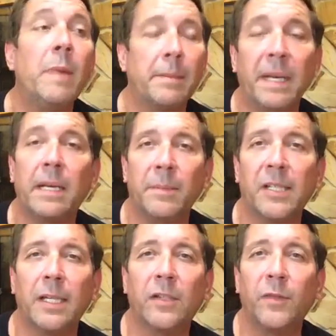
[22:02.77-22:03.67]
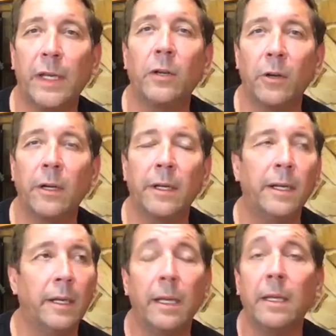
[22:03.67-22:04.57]
might become a six figure
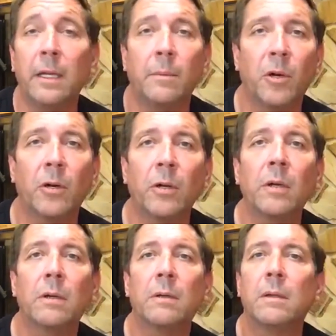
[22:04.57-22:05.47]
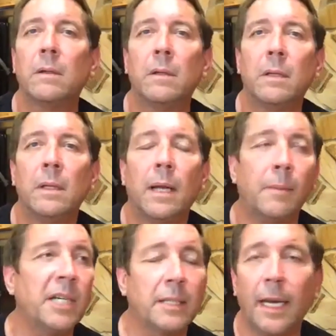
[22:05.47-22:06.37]
in- income earner.
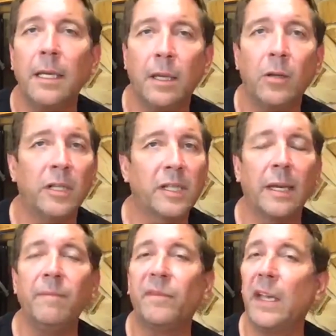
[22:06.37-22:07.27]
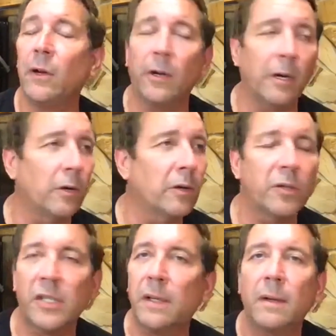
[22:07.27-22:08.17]
I'm going to tell you though, the seven figure
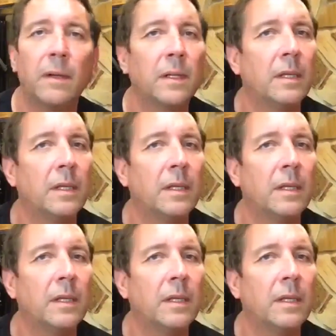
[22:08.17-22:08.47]
earners,